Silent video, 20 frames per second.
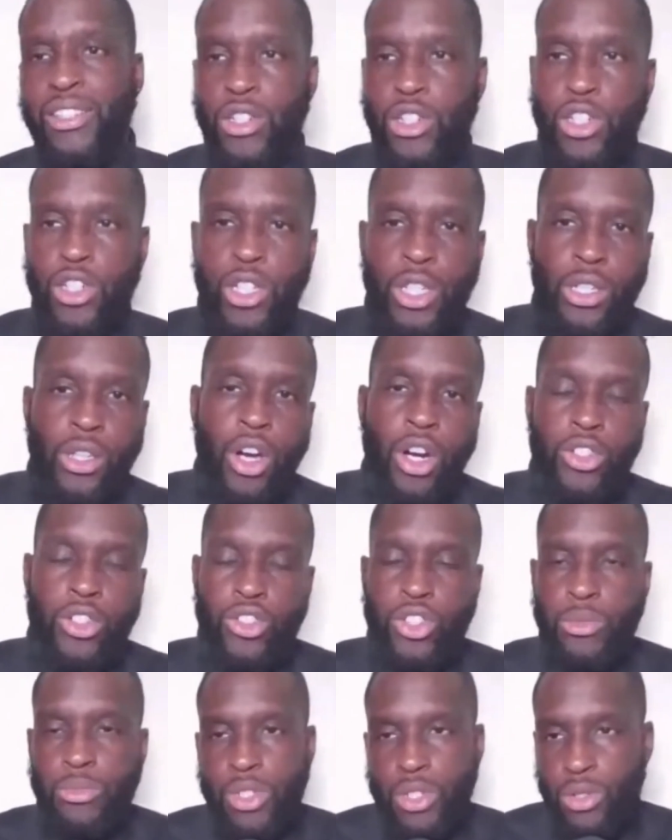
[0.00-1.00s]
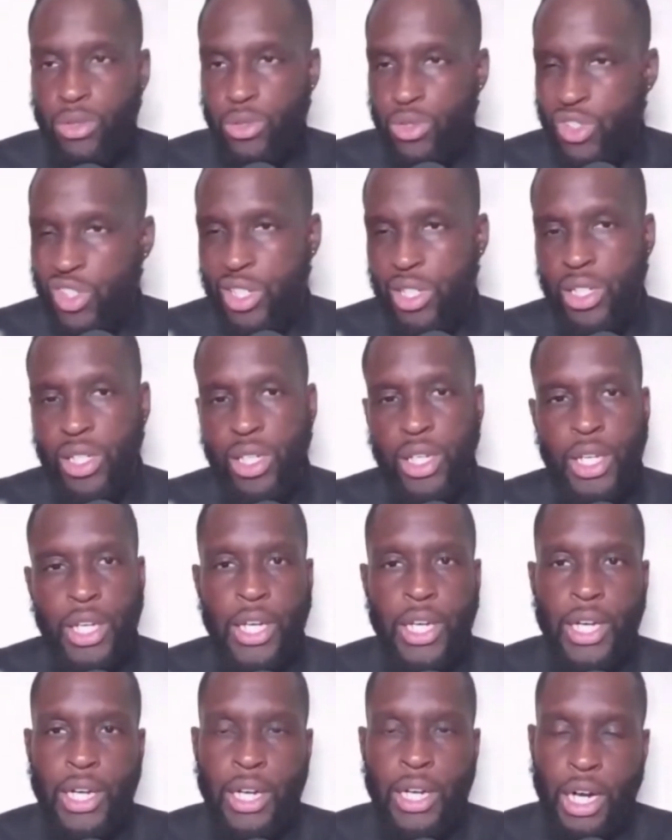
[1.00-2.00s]
that's a good long-term solution
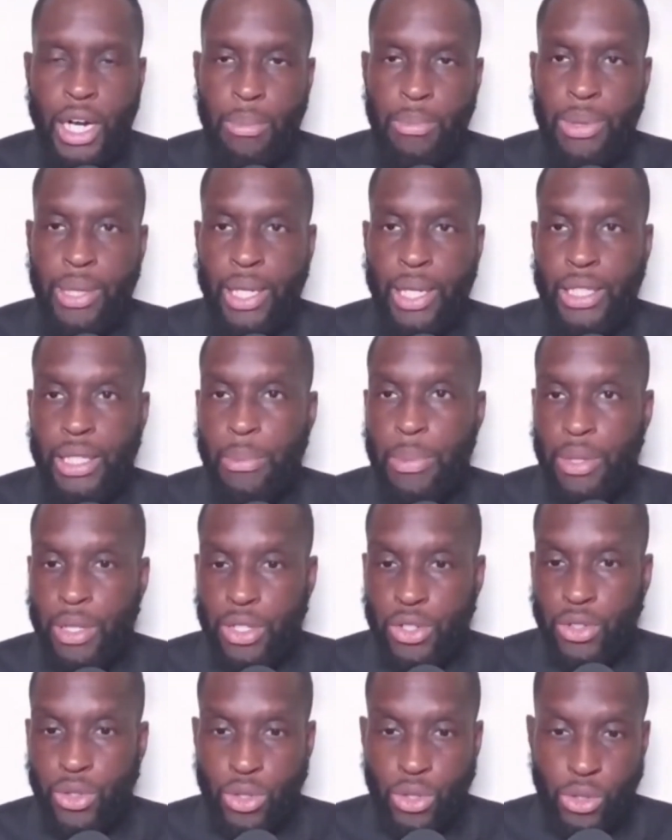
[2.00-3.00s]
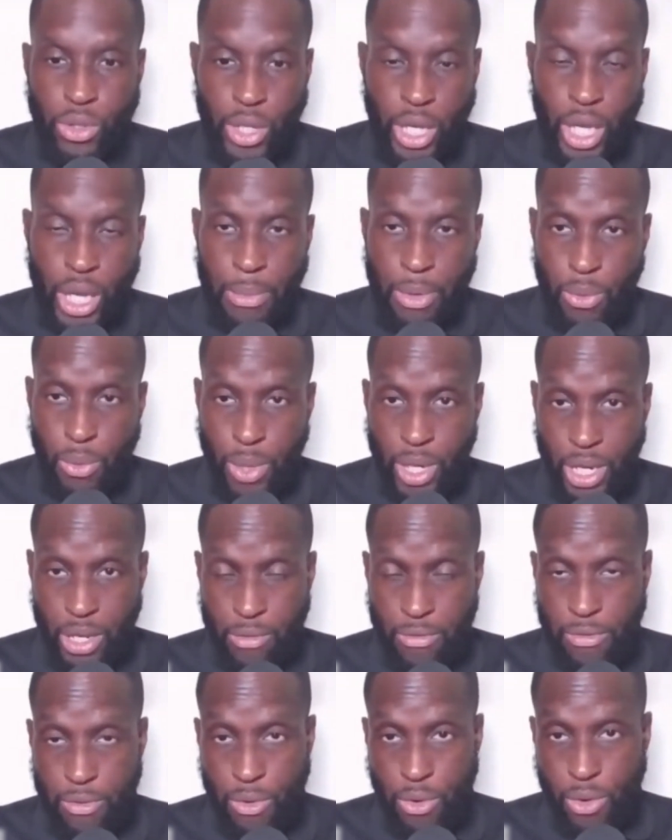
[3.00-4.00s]
um, playing the political game and
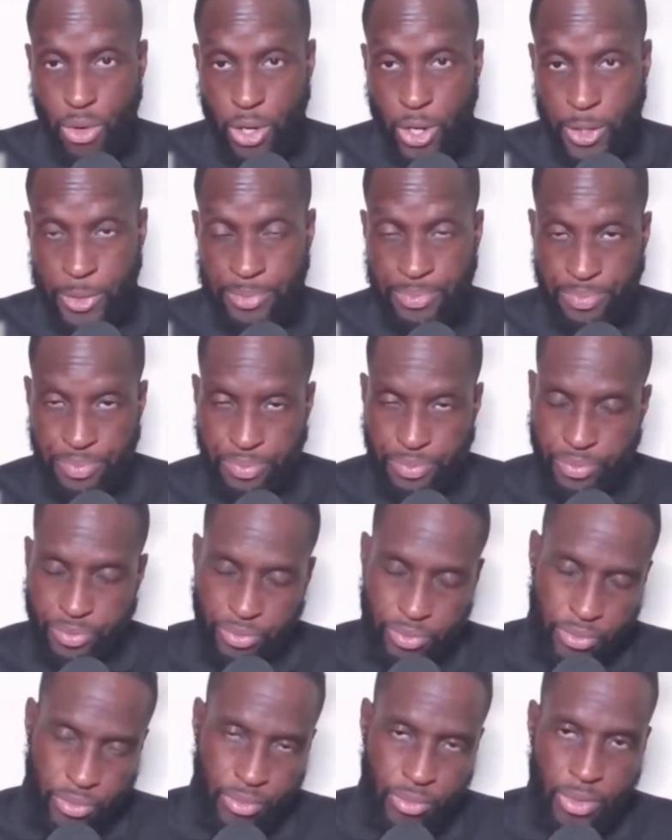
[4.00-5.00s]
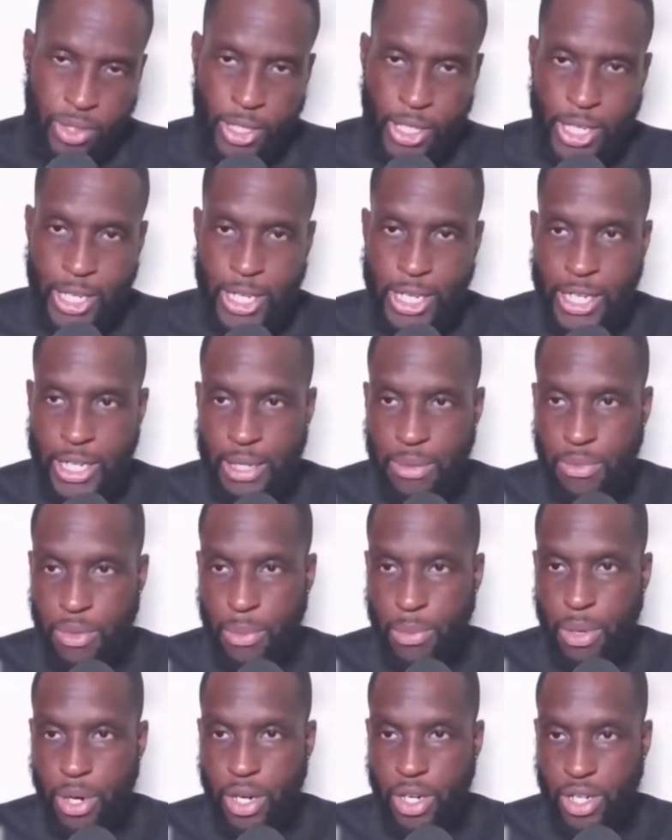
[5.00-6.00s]
waiting for
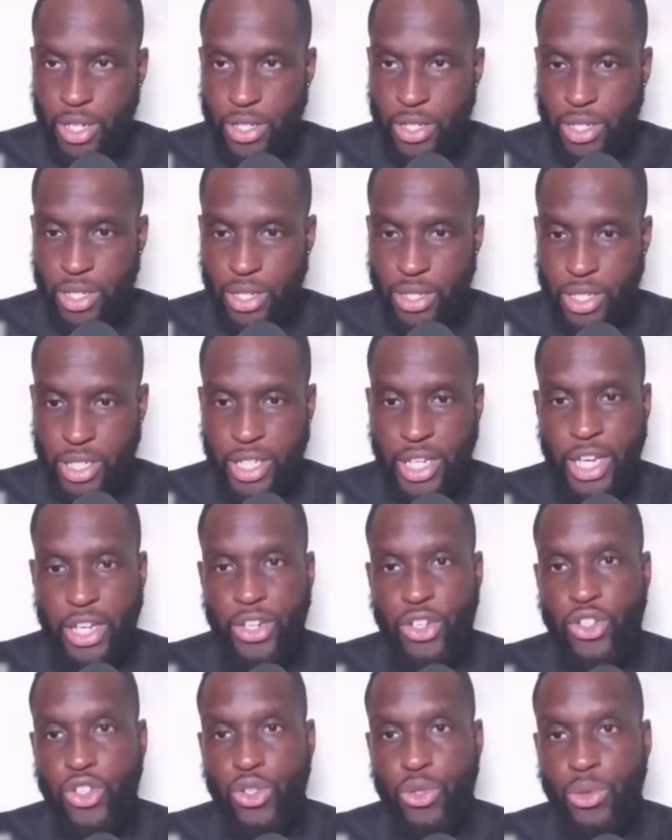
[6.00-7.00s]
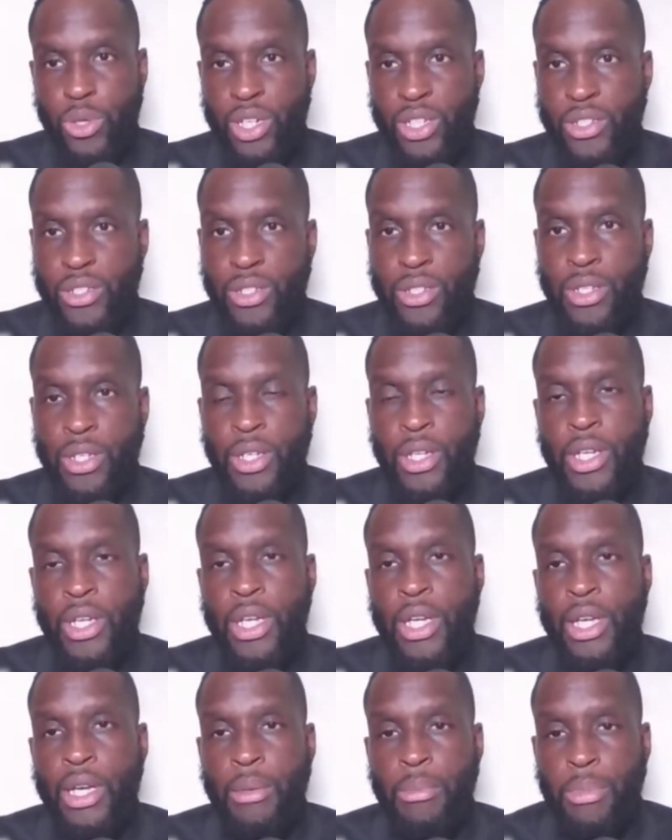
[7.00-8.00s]
um, the party to to cater to us
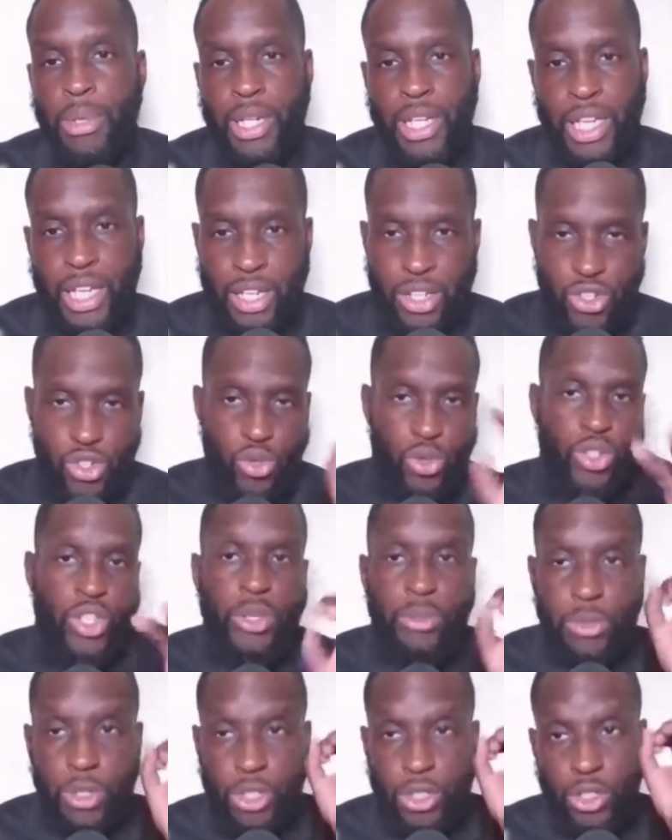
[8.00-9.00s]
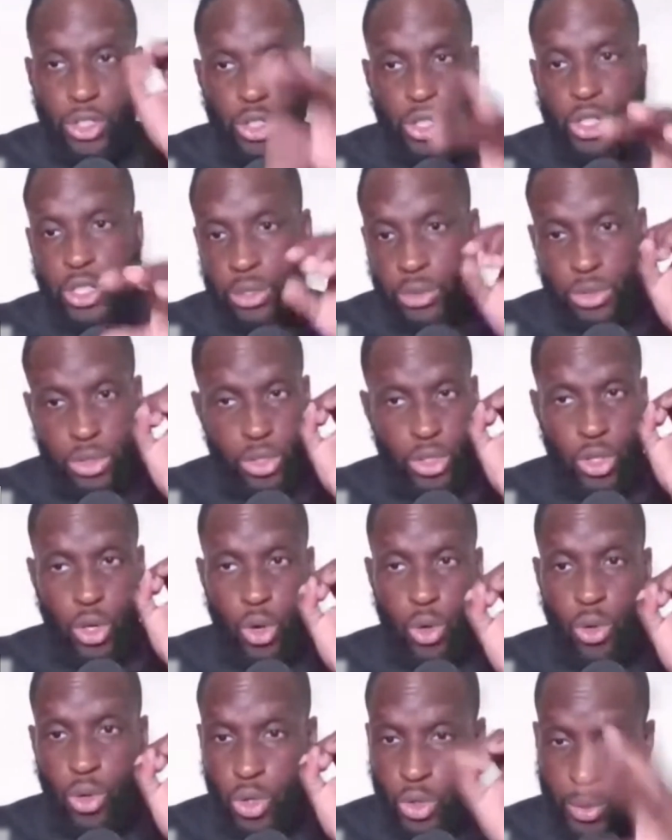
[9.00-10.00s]
but again short-term goal
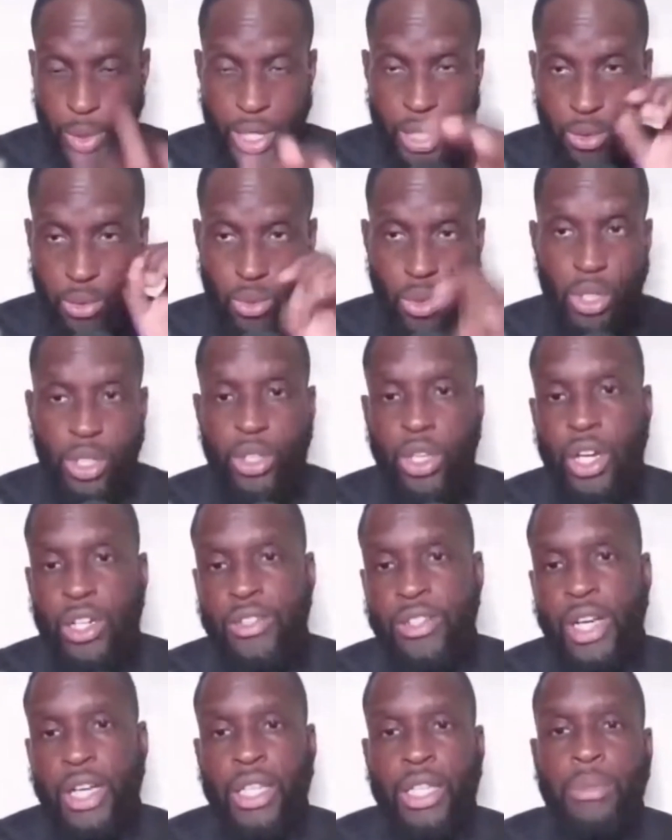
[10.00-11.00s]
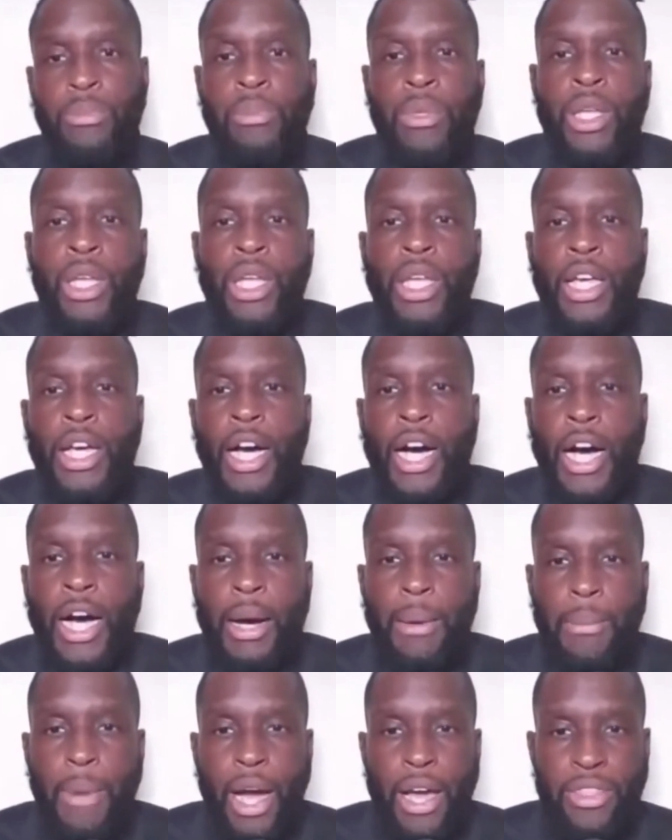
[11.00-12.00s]
goal great work alongside them
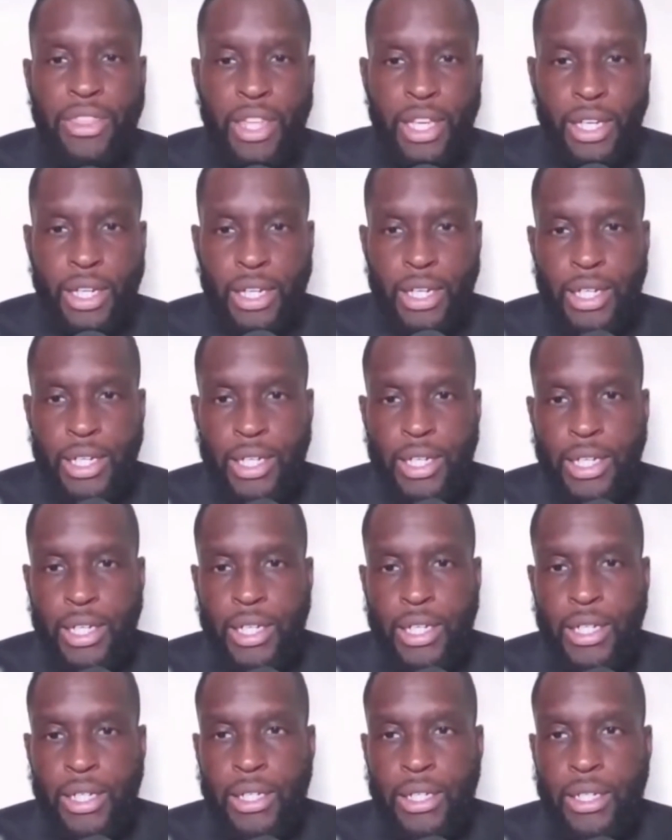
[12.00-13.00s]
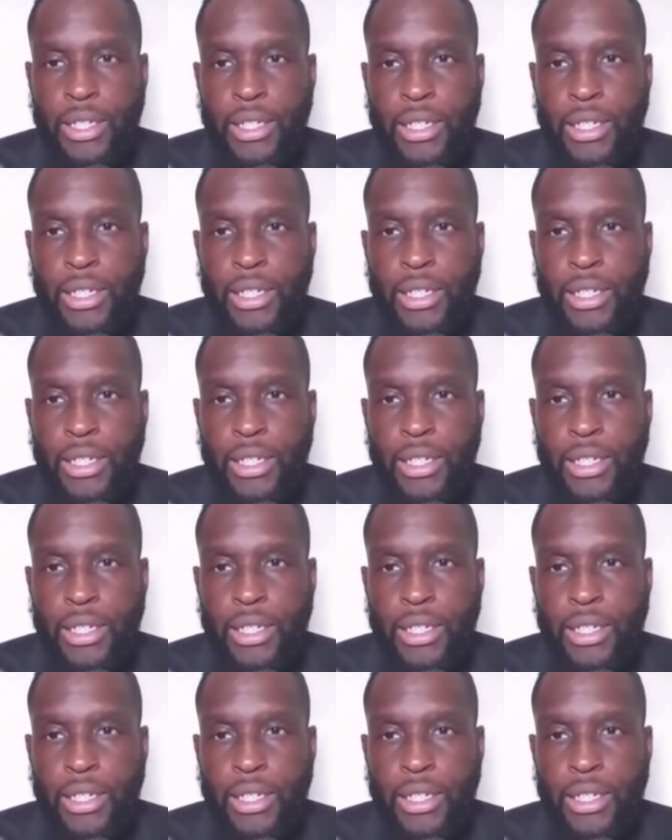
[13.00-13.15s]
um, i think uh,